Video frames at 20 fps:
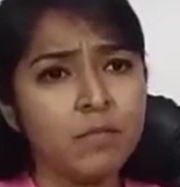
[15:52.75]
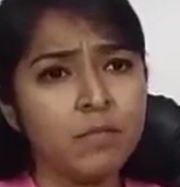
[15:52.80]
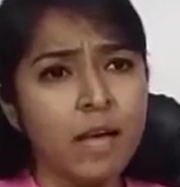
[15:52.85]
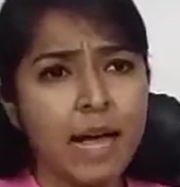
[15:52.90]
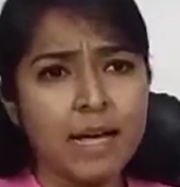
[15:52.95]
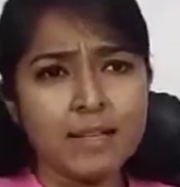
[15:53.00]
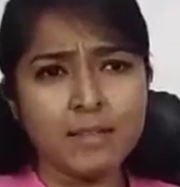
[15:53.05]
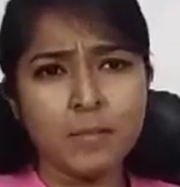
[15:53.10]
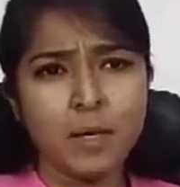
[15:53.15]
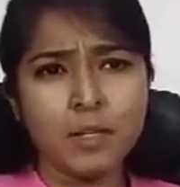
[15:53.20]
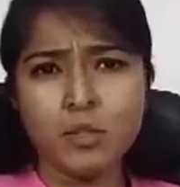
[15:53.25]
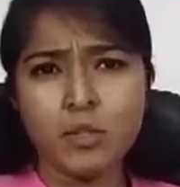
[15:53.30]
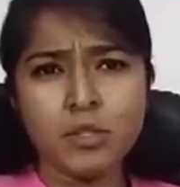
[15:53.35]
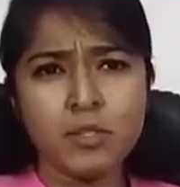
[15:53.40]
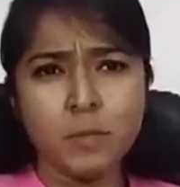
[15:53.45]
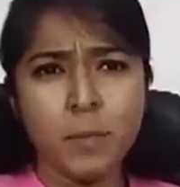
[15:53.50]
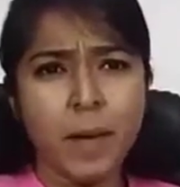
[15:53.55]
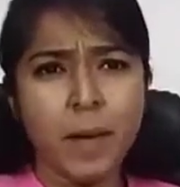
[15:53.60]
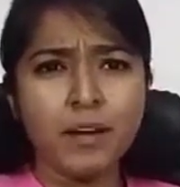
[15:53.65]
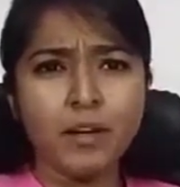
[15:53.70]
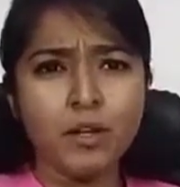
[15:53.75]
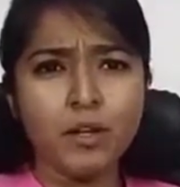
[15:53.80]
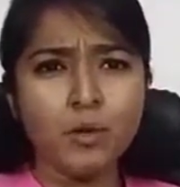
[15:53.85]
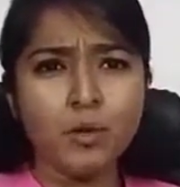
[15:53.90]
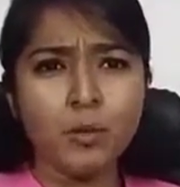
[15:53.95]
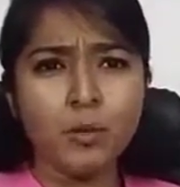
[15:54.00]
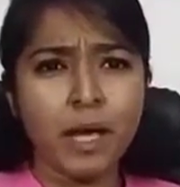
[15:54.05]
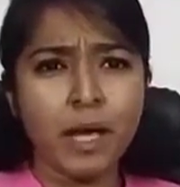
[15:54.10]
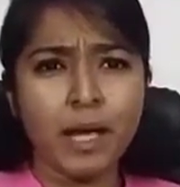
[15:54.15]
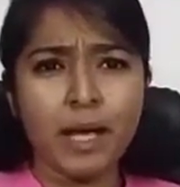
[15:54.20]
As much as spend, you
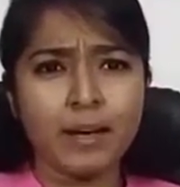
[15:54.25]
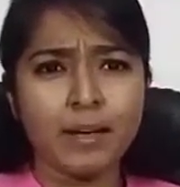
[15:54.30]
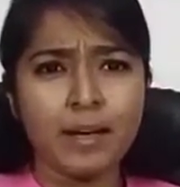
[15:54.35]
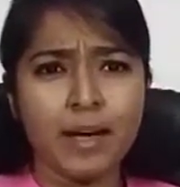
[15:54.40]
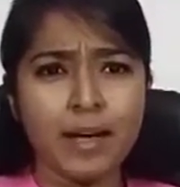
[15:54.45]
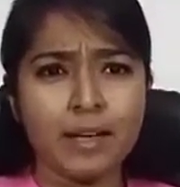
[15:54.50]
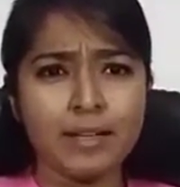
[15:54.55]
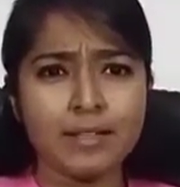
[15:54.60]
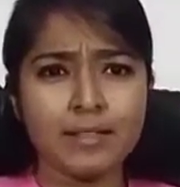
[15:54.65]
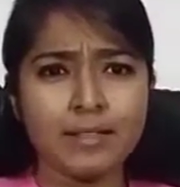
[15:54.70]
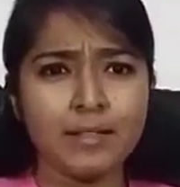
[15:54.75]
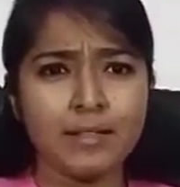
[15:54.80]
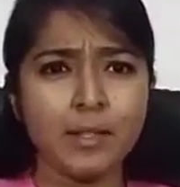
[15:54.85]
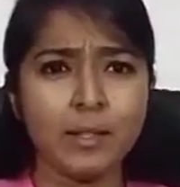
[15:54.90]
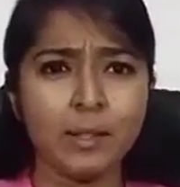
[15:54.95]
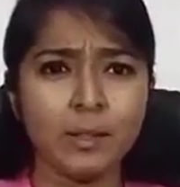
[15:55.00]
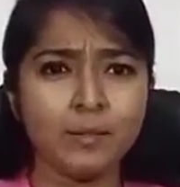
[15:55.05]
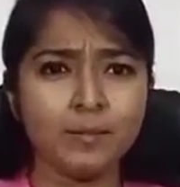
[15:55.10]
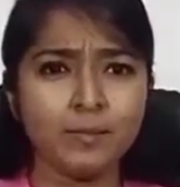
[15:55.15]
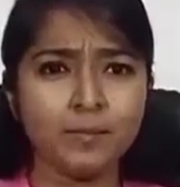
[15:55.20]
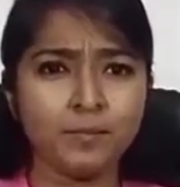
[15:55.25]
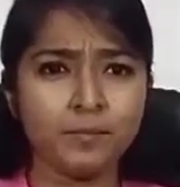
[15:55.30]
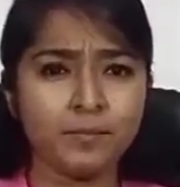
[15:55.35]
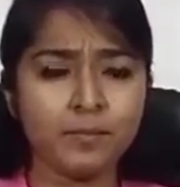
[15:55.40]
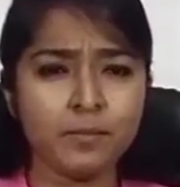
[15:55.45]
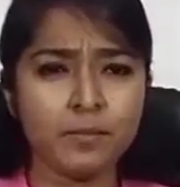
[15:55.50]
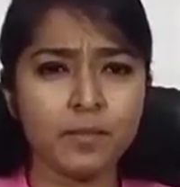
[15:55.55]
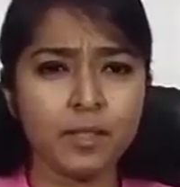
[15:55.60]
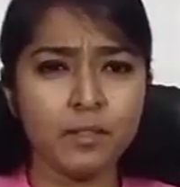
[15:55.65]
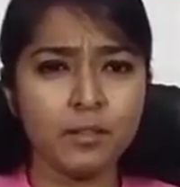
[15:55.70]
may get as
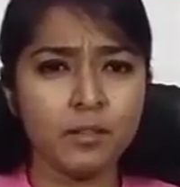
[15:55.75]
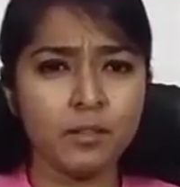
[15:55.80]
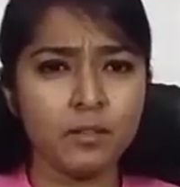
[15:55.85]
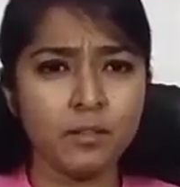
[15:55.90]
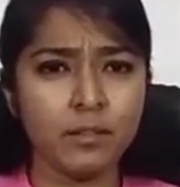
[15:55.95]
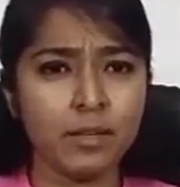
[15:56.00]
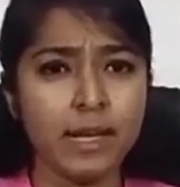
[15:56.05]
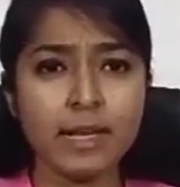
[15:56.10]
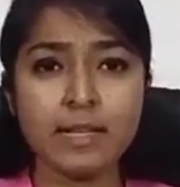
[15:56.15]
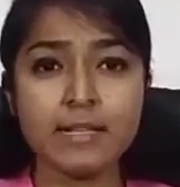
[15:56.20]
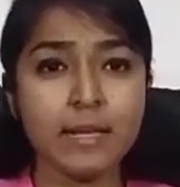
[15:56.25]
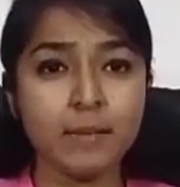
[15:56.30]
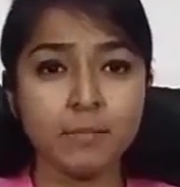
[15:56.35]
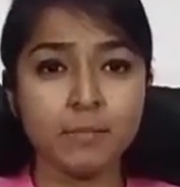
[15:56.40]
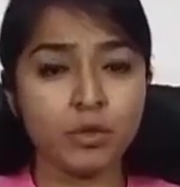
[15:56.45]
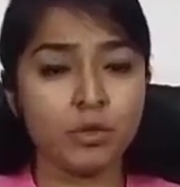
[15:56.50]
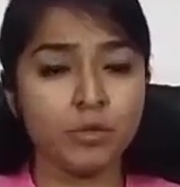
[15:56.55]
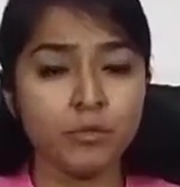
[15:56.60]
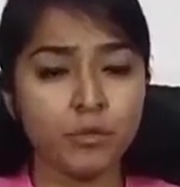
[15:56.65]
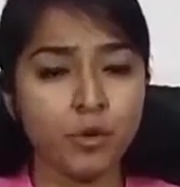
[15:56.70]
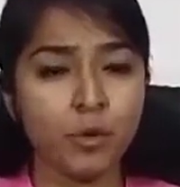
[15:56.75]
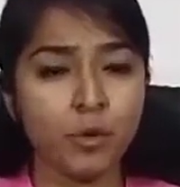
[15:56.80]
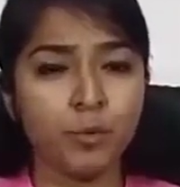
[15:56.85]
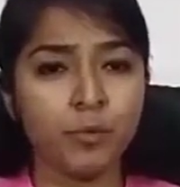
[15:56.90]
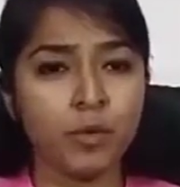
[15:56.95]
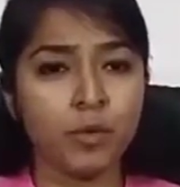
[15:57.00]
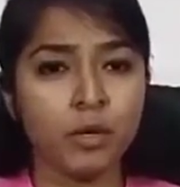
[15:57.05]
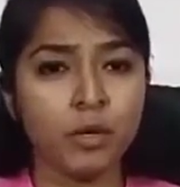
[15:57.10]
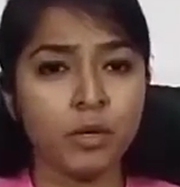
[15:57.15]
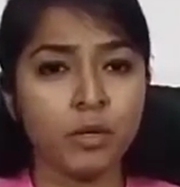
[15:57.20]
exemption
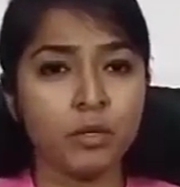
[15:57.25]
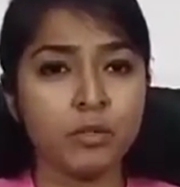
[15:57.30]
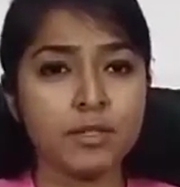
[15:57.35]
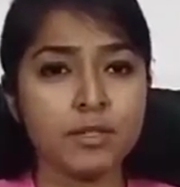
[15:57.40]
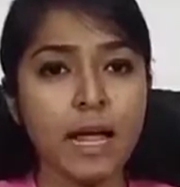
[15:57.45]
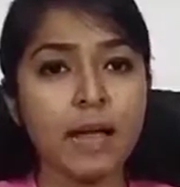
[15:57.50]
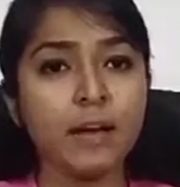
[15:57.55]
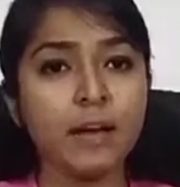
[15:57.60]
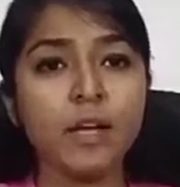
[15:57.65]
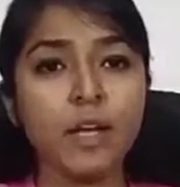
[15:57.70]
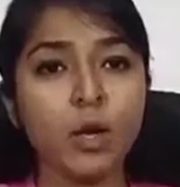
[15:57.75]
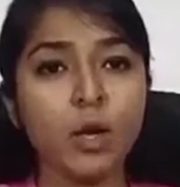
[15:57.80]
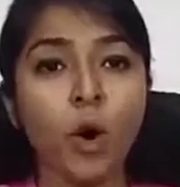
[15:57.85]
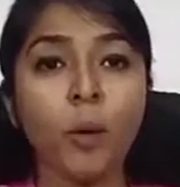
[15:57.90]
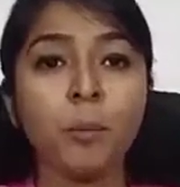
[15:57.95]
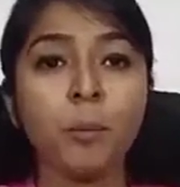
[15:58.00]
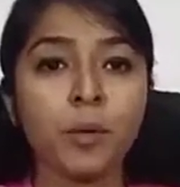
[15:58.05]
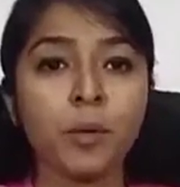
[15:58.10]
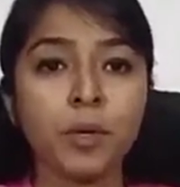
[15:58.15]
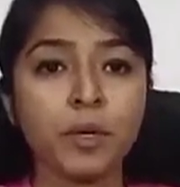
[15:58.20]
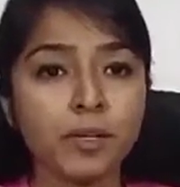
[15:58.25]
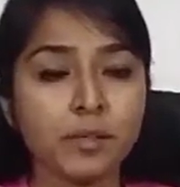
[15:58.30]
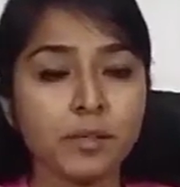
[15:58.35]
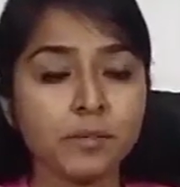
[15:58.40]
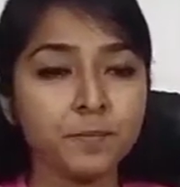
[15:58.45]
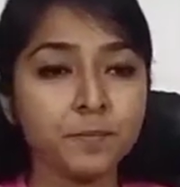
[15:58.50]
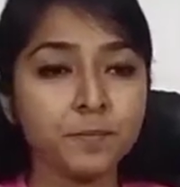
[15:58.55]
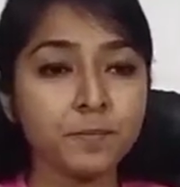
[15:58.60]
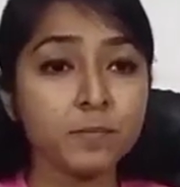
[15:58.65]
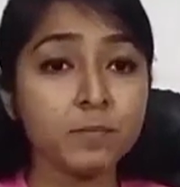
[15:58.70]
from the salary component.
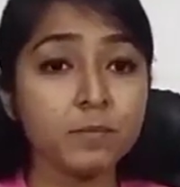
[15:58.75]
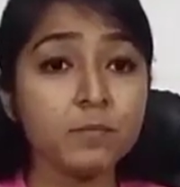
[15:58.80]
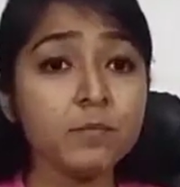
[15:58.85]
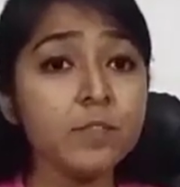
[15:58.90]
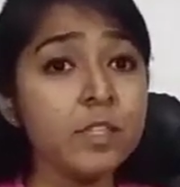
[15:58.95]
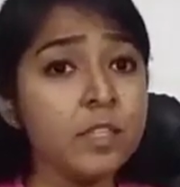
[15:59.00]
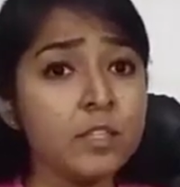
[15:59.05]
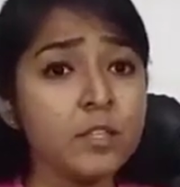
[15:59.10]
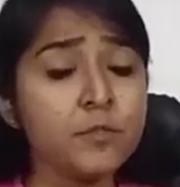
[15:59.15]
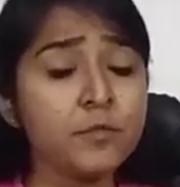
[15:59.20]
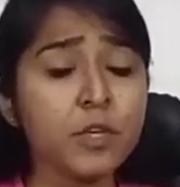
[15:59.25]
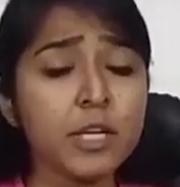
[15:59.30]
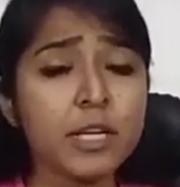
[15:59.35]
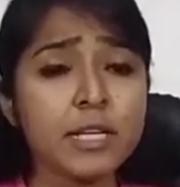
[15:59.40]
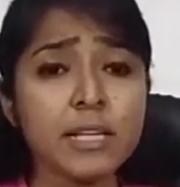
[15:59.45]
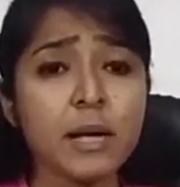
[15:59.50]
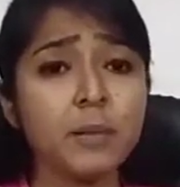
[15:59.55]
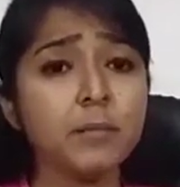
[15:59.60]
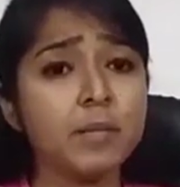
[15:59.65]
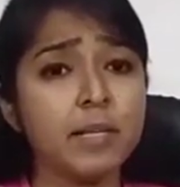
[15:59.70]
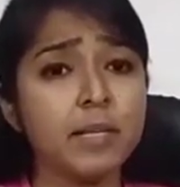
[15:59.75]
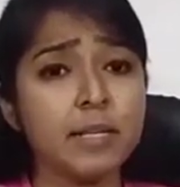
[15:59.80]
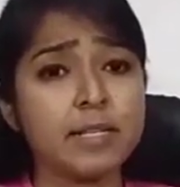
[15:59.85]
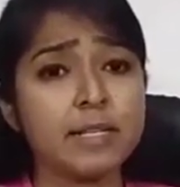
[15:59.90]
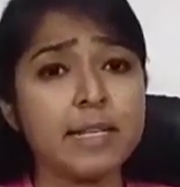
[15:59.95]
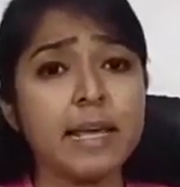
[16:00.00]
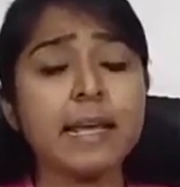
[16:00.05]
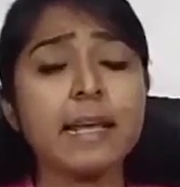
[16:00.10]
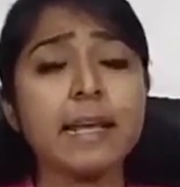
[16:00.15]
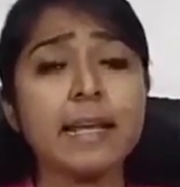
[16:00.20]
So for example, let's
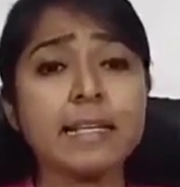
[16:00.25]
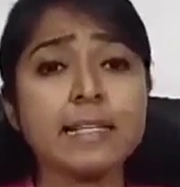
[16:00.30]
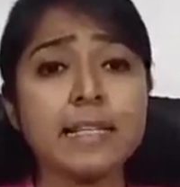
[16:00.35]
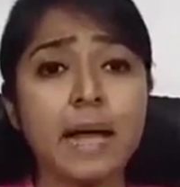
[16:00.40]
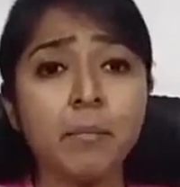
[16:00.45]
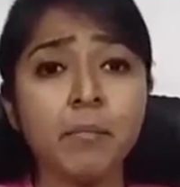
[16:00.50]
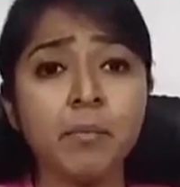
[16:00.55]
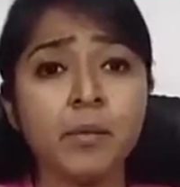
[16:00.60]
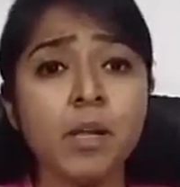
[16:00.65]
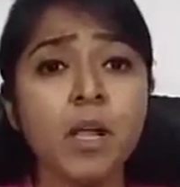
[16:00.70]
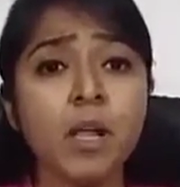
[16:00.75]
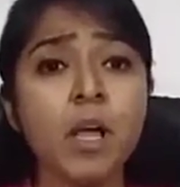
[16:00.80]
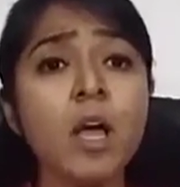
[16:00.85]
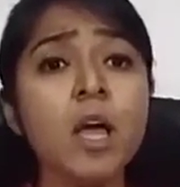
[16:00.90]
take an example.